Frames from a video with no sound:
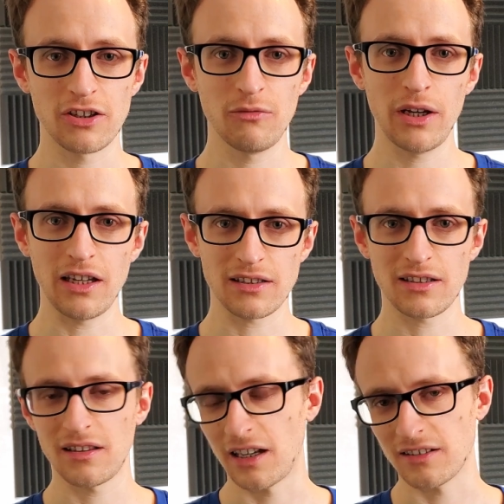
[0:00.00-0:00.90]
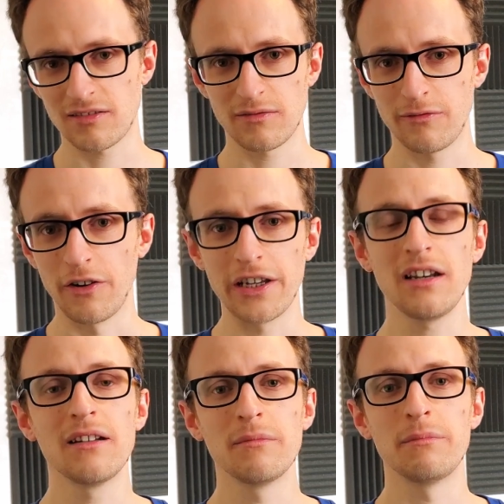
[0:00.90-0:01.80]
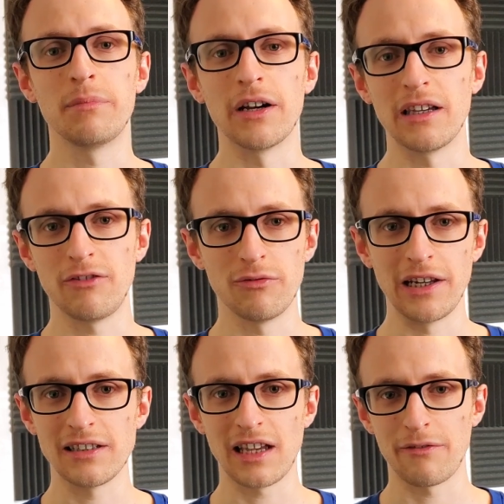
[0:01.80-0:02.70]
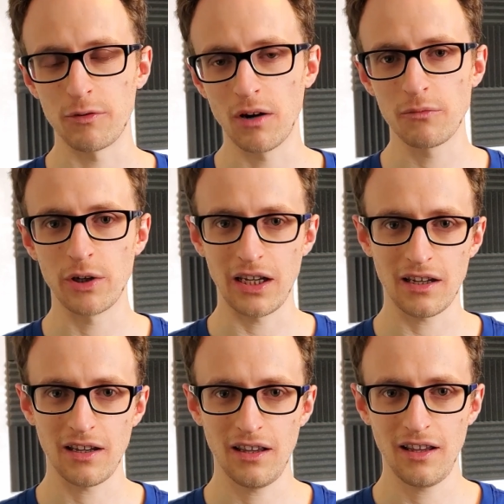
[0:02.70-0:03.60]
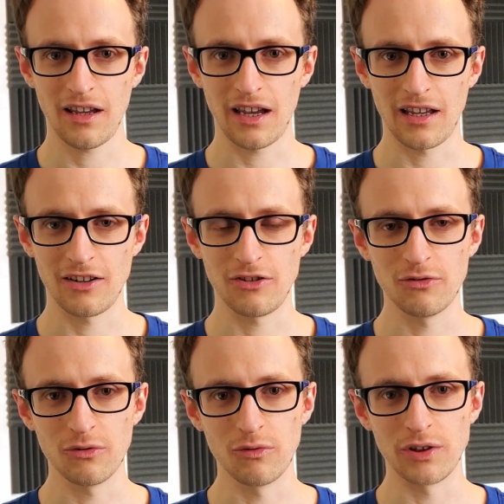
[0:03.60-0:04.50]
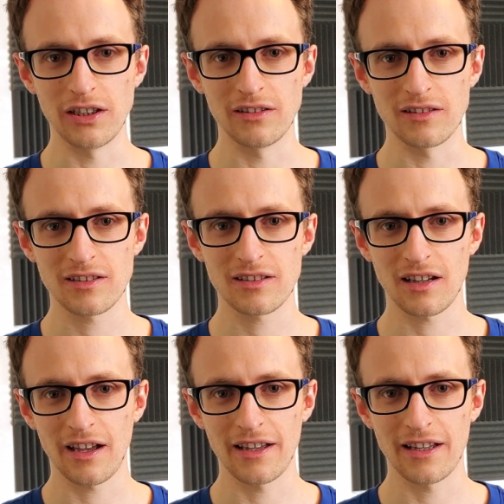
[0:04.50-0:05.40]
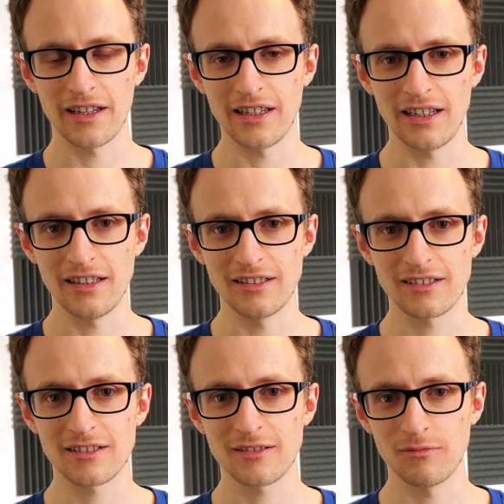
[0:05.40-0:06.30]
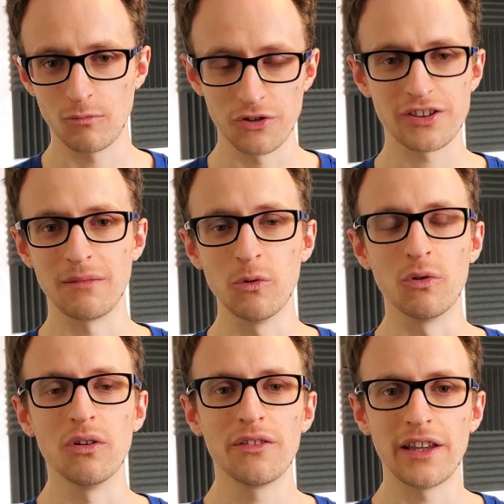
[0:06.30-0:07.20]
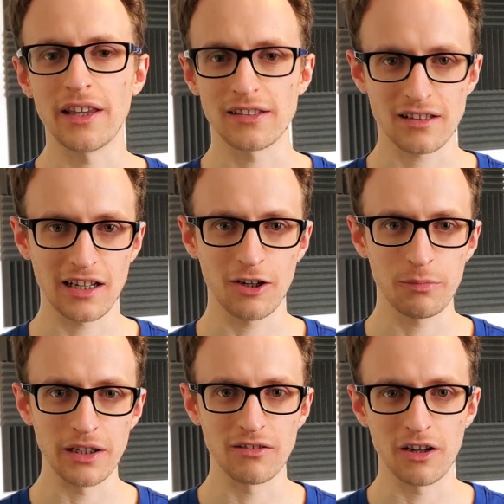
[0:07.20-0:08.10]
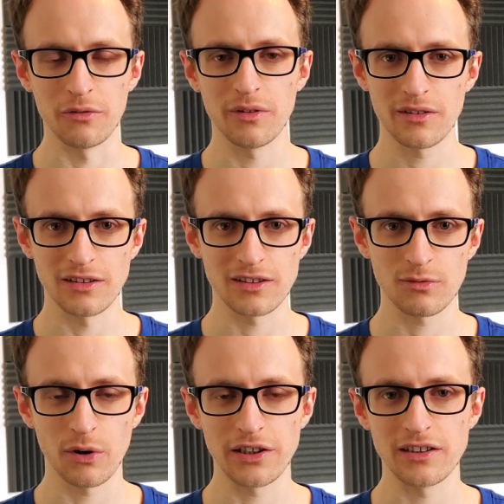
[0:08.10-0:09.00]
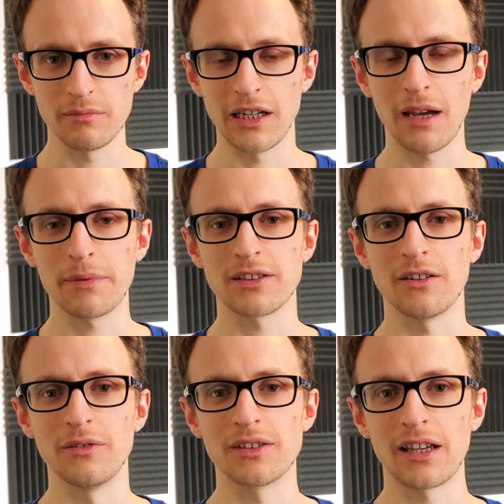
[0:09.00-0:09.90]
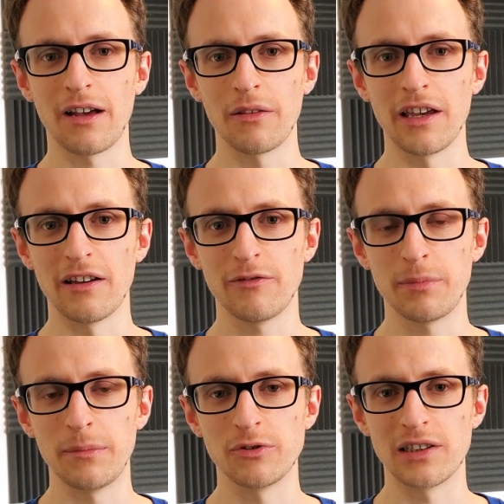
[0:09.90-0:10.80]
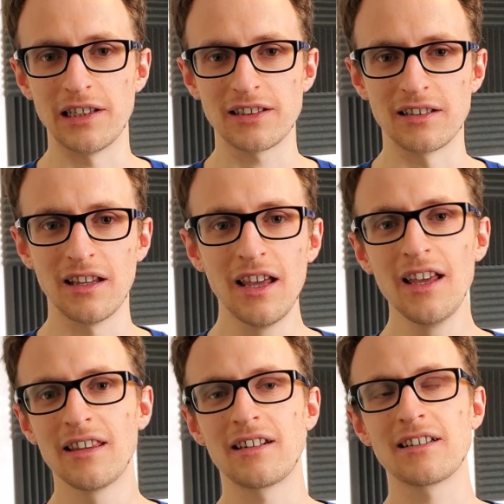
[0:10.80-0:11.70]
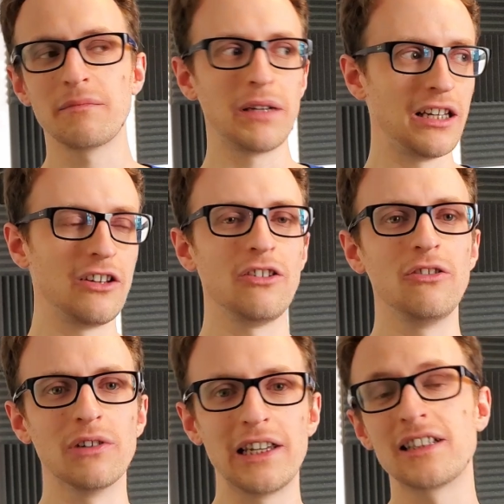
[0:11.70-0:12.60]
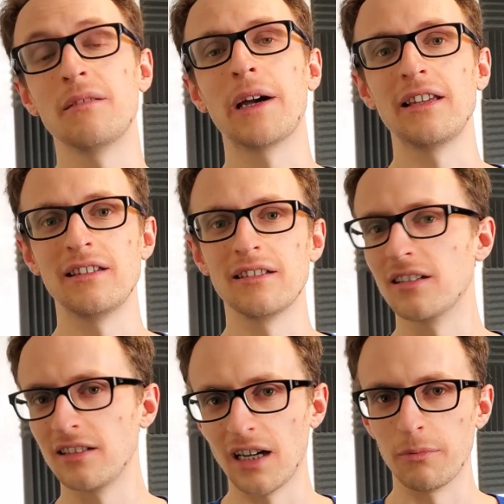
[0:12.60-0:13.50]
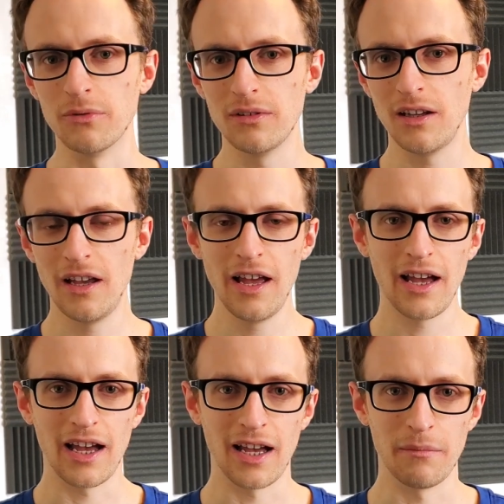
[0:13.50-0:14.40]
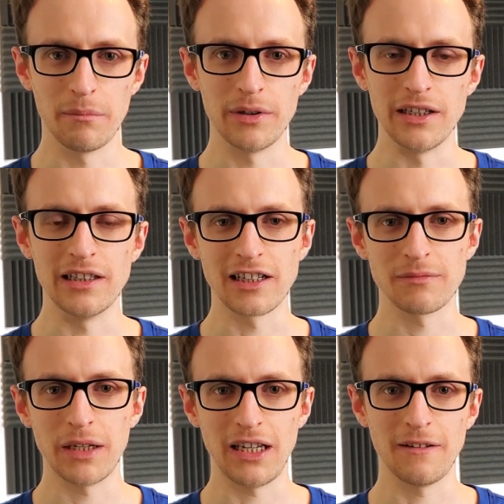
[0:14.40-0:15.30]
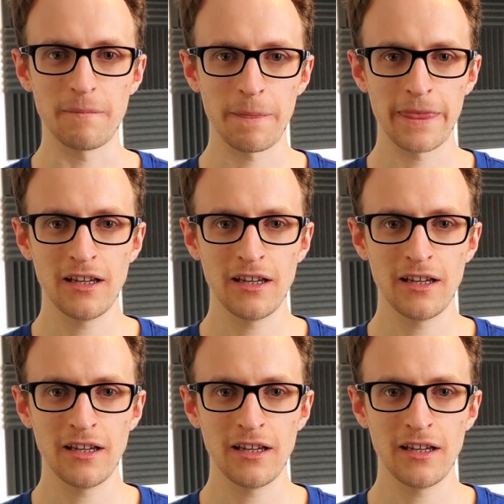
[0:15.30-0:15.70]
two weeks, that's fine. But if you release it every one week and your audience uh, is wanting more, then that's going to help it grow. There's twice as many episodes out there for people to listen. That doesn't mean your listener base is going to double, um, but it does mean